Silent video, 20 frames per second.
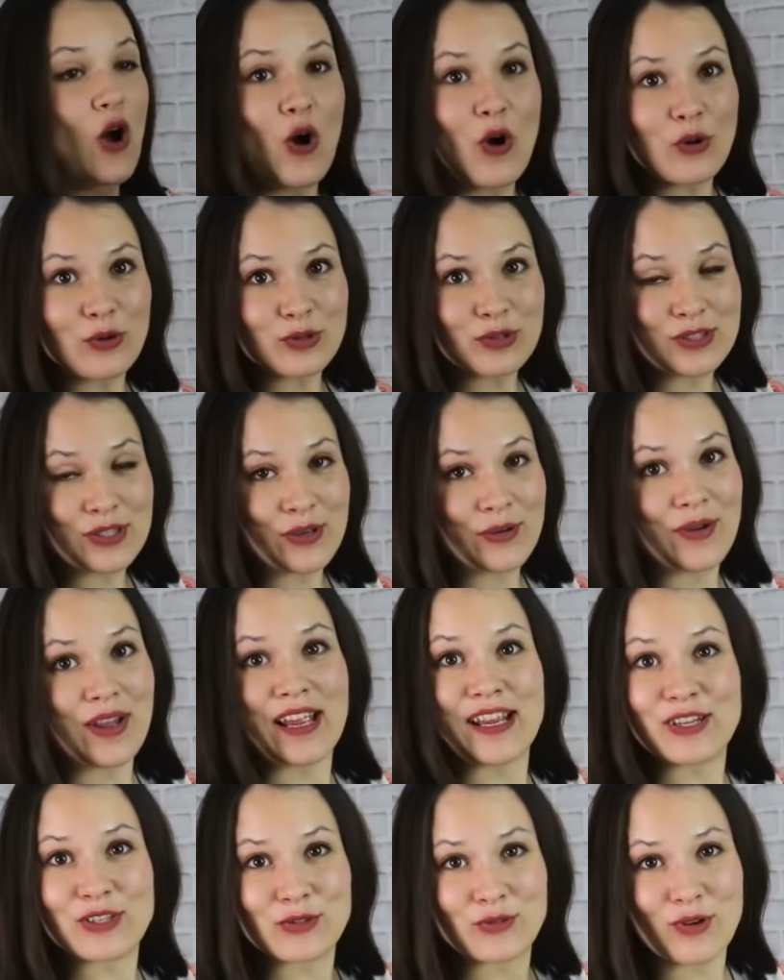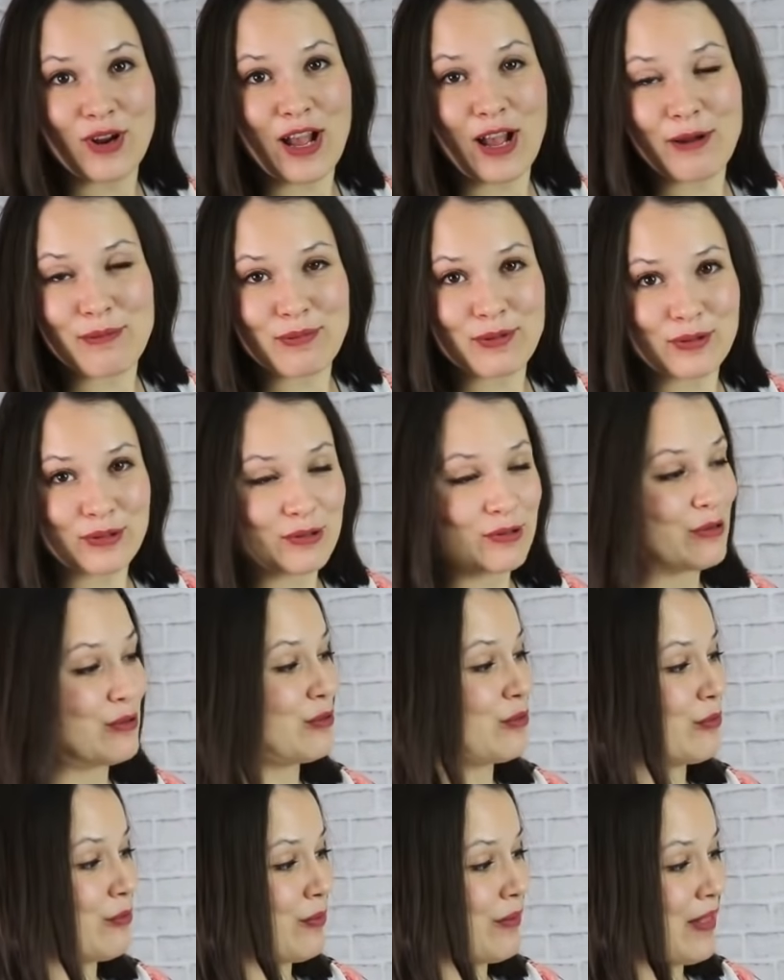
also a drop shoulder